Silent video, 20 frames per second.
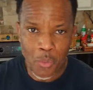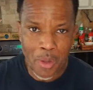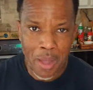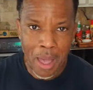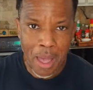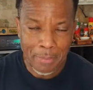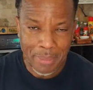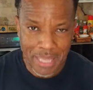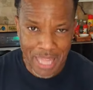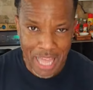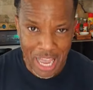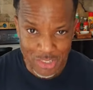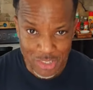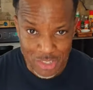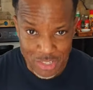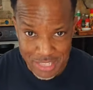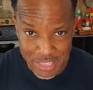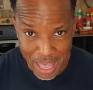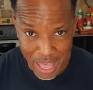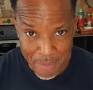I'm glad you
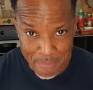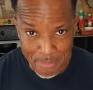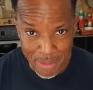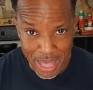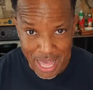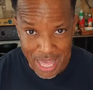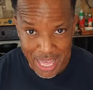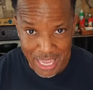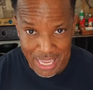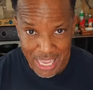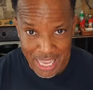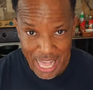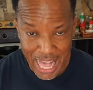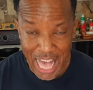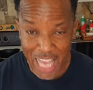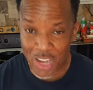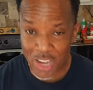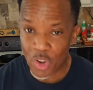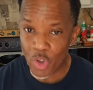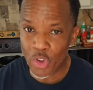stopped by.
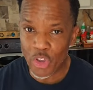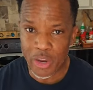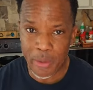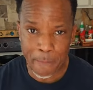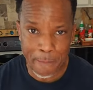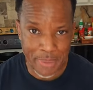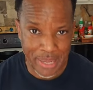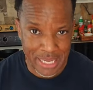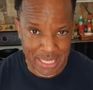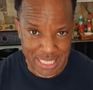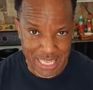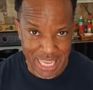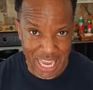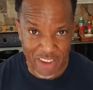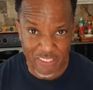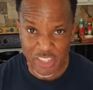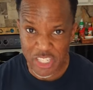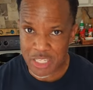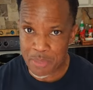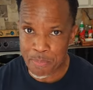I know you're busy. I
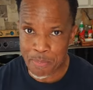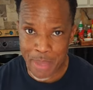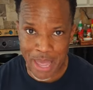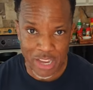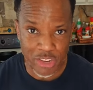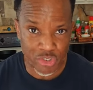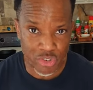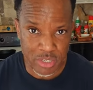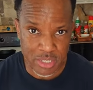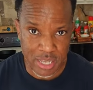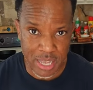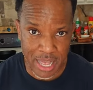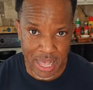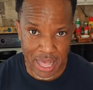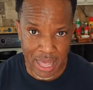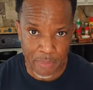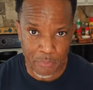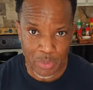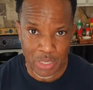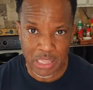respect your
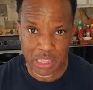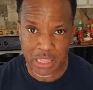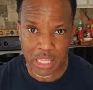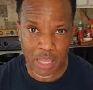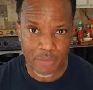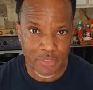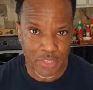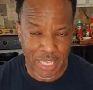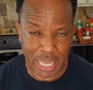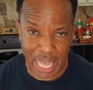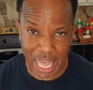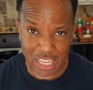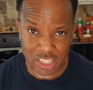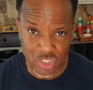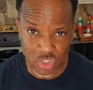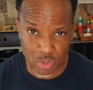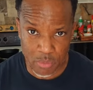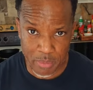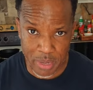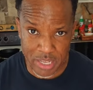time. We love you guys
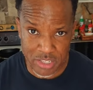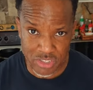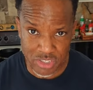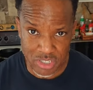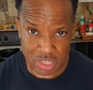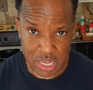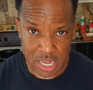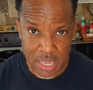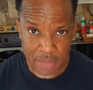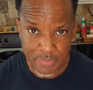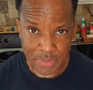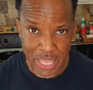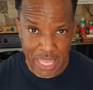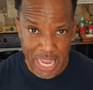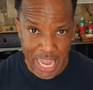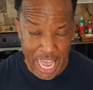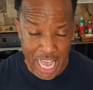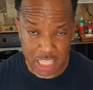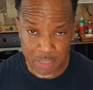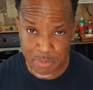so much at
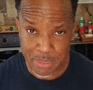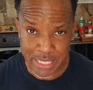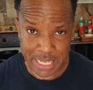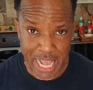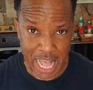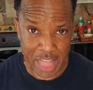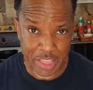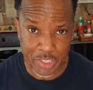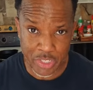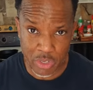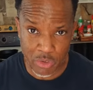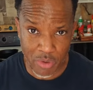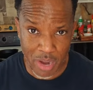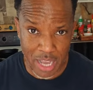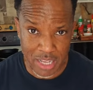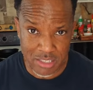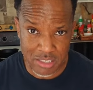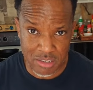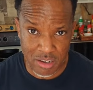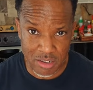
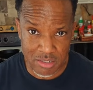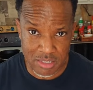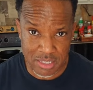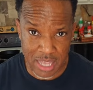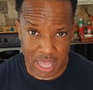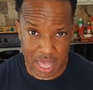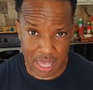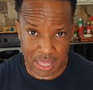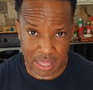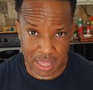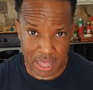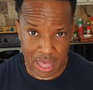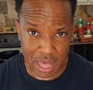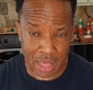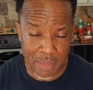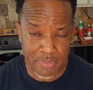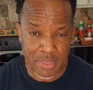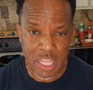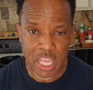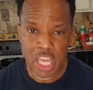
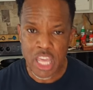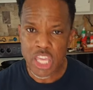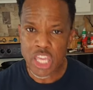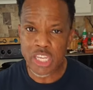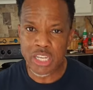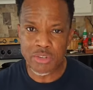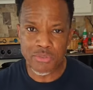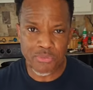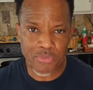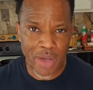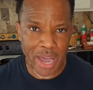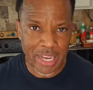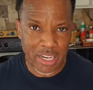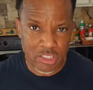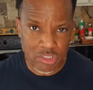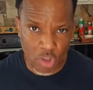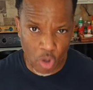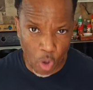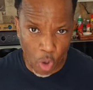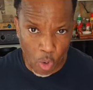hospitalityrockstars.com. You can find
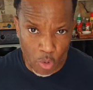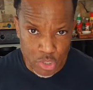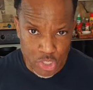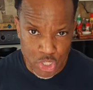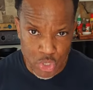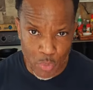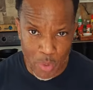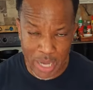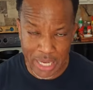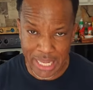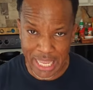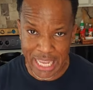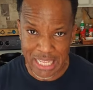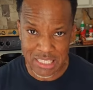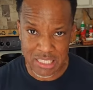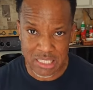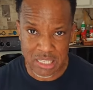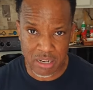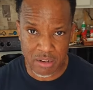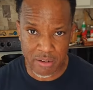us also on
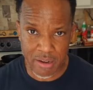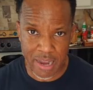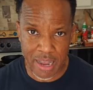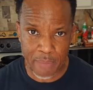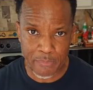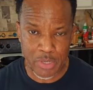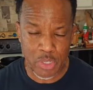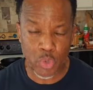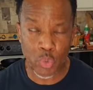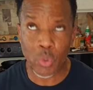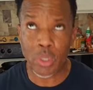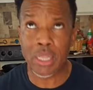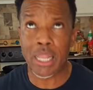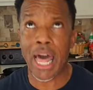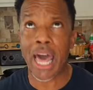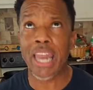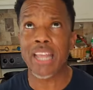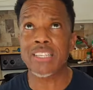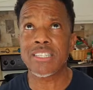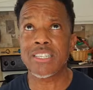Instagram. We do a
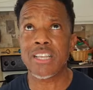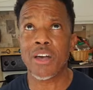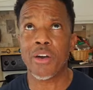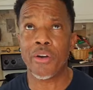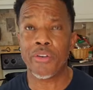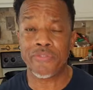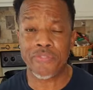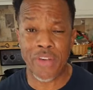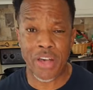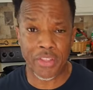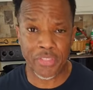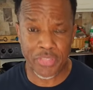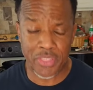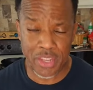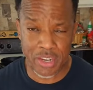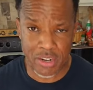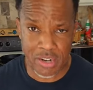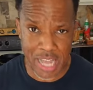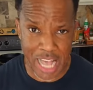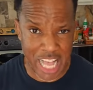lot of stuff out
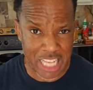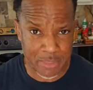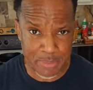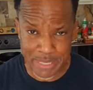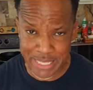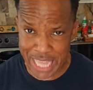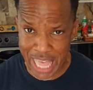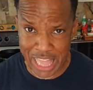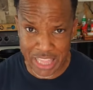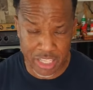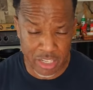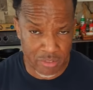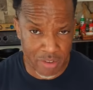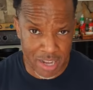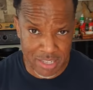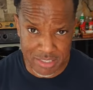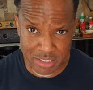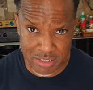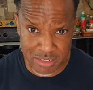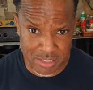there,
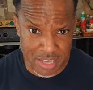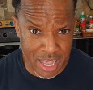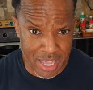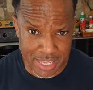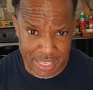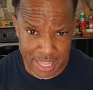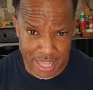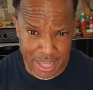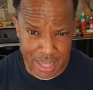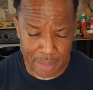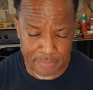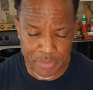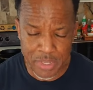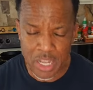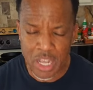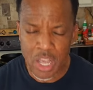hospitalityrockstars.com.